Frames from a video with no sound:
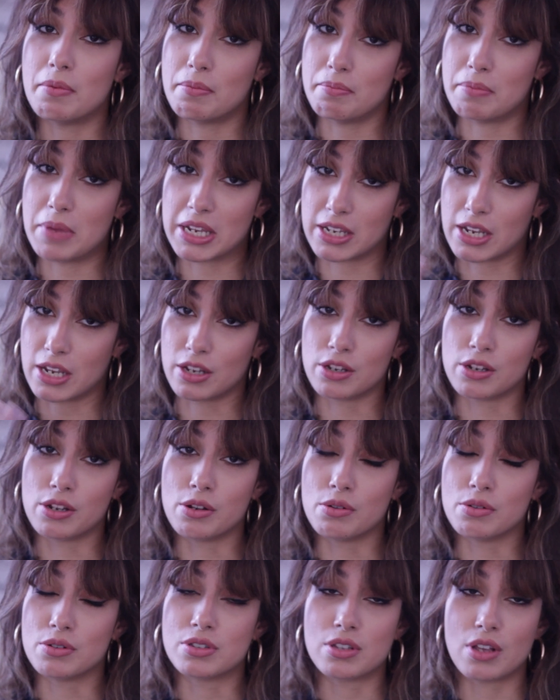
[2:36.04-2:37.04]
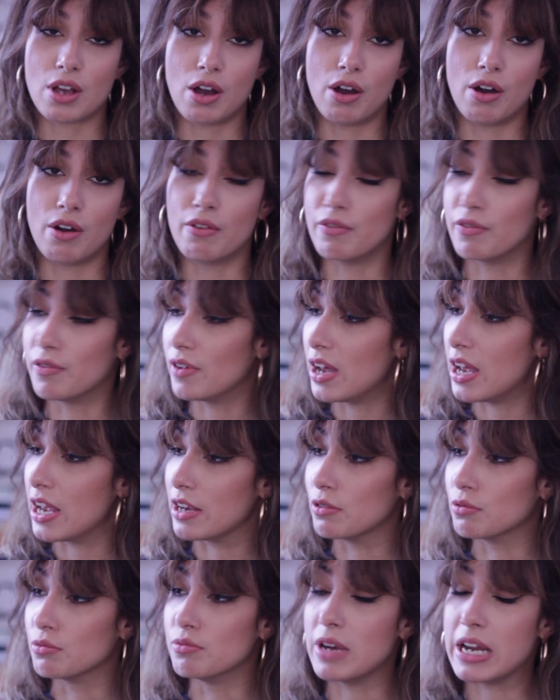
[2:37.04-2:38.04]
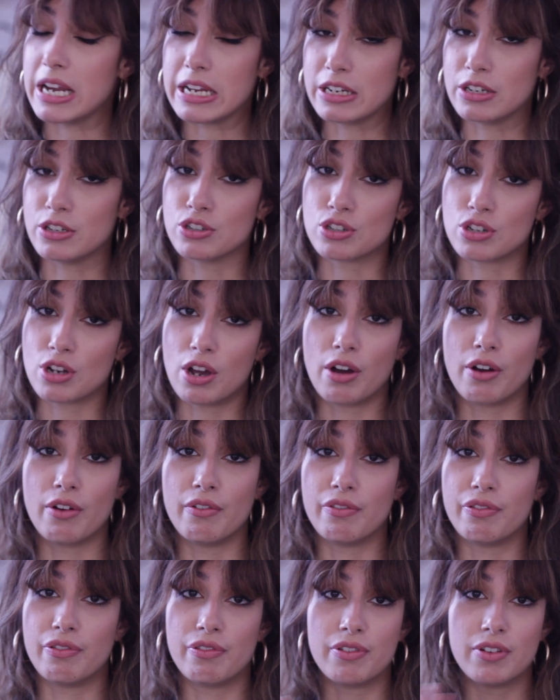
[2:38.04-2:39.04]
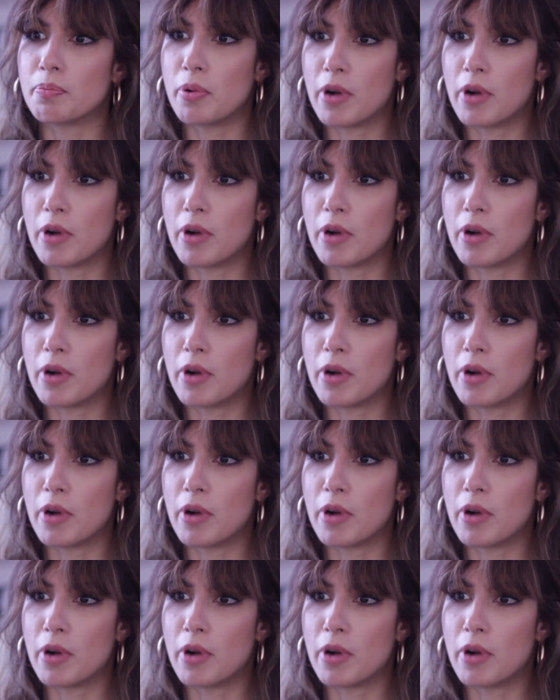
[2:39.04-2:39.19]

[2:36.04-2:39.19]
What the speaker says: making use of a range of